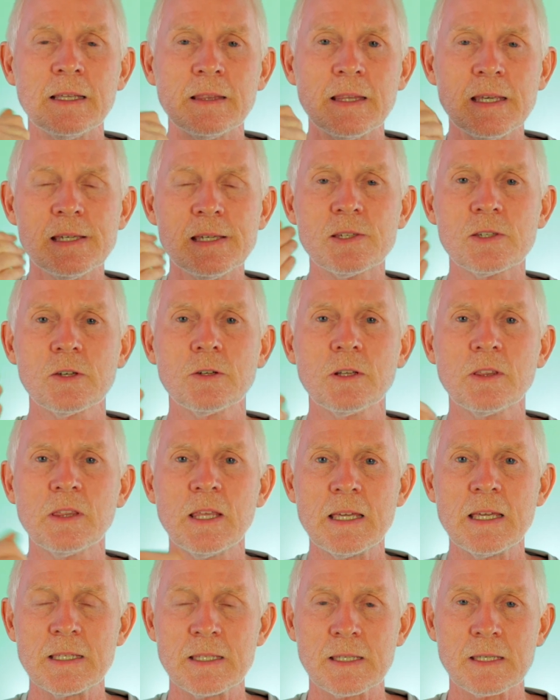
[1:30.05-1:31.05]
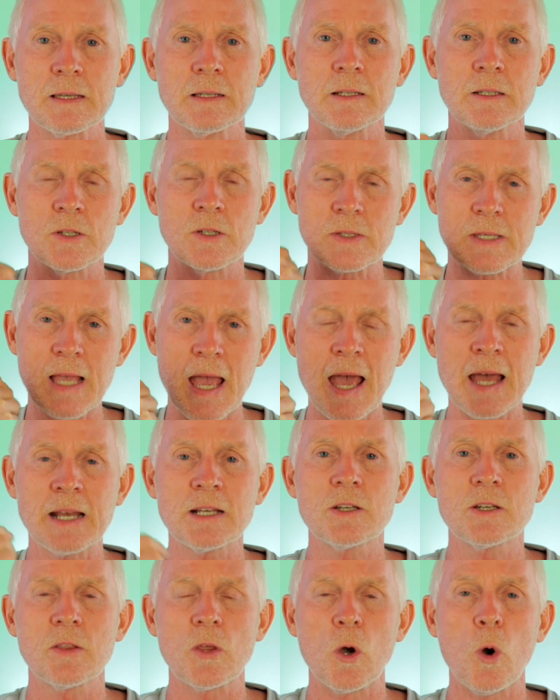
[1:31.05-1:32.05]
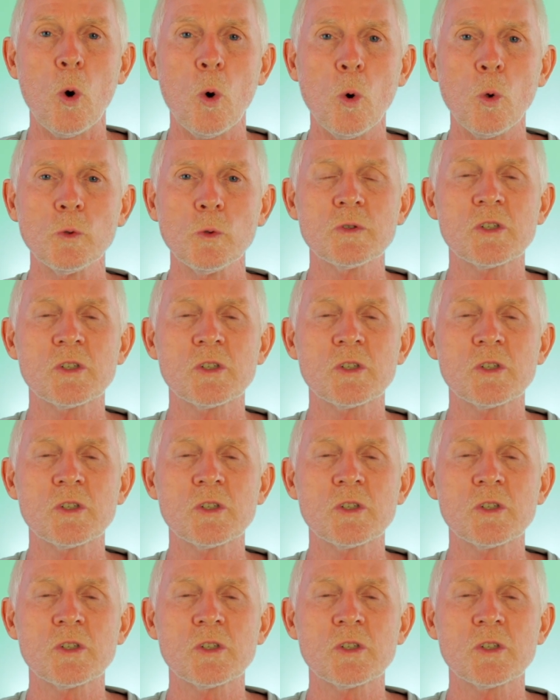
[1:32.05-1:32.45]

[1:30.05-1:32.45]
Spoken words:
These sort of things just add to the whole